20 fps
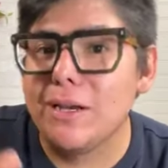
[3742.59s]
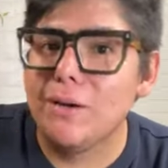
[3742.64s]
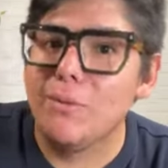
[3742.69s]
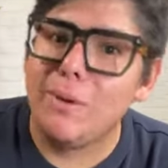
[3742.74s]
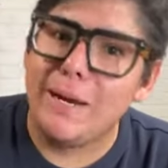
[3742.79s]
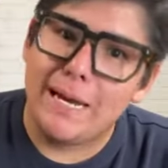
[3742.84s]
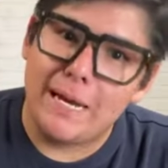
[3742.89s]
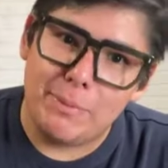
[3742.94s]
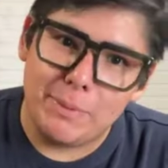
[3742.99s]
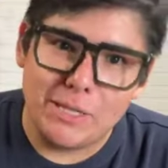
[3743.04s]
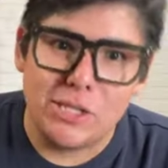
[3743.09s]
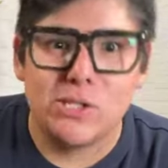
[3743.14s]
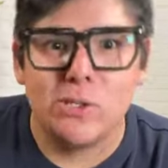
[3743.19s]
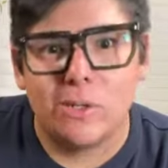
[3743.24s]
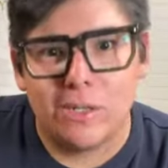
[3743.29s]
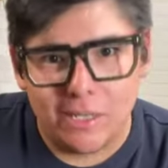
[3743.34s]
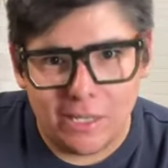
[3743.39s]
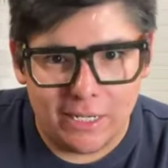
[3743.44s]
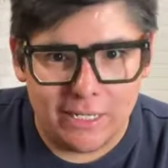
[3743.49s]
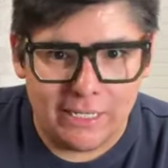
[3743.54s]
We're gonna wake up
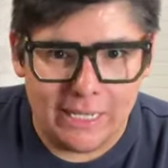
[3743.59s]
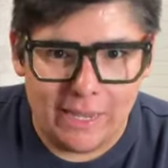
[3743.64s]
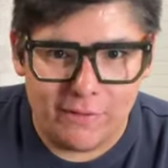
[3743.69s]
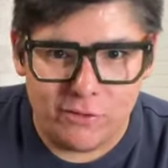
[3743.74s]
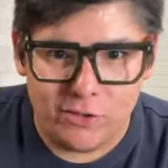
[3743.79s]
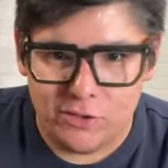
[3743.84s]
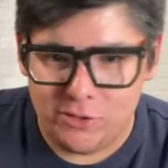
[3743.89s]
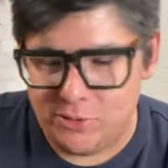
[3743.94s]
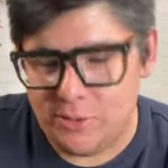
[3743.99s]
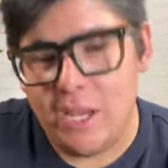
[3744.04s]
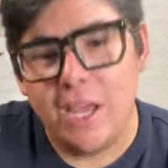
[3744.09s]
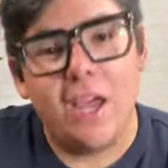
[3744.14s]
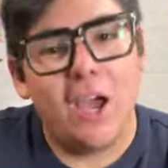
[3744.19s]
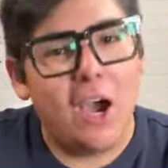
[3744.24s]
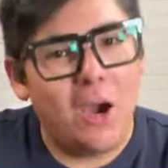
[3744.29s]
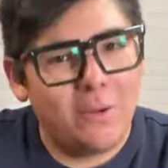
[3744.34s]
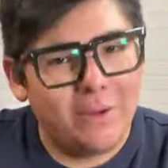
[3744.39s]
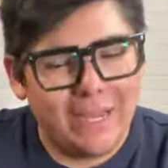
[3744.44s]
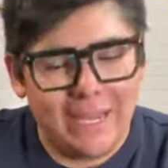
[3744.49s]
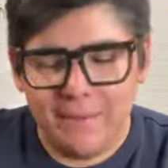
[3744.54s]
at 2 o'clock in the afternoon.
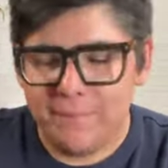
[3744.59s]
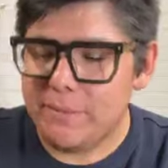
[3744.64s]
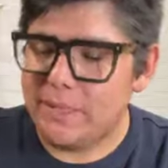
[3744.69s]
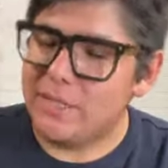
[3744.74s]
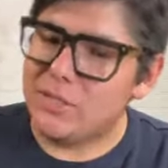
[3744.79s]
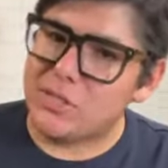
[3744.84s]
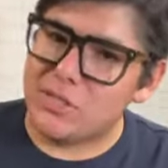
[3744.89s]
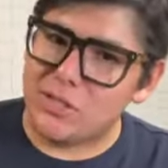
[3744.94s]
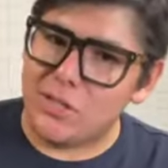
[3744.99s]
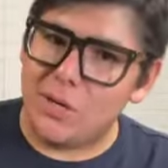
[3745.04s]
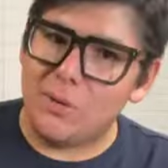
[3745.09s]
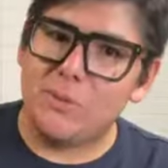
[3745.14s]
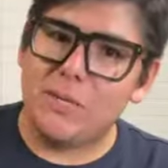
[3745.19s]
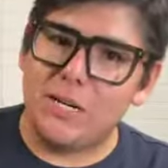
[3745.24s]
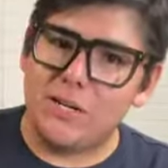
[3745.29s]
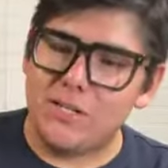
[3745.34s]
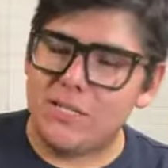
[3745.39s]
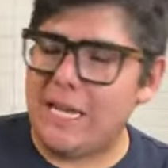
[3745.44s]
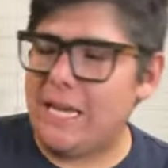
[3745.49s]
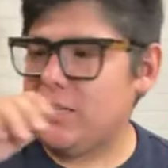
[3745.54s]
Okay,
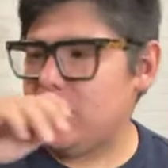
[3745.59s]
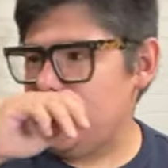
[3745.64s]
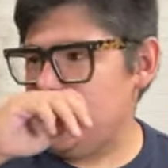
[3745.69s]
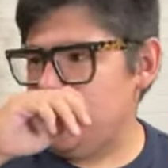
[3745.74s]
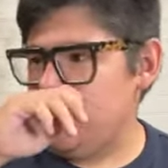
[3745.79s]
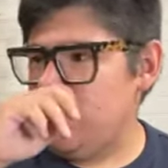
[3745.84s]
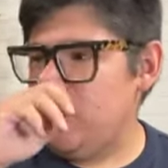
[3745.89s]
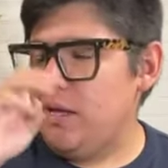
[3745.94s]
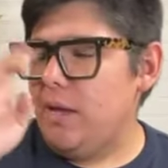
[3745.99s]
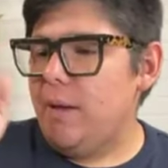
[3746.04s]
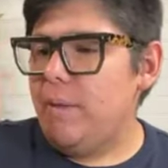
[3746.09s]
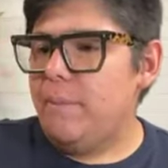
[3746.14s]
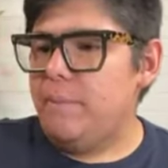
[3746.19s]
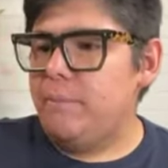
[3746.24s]
so there's that too.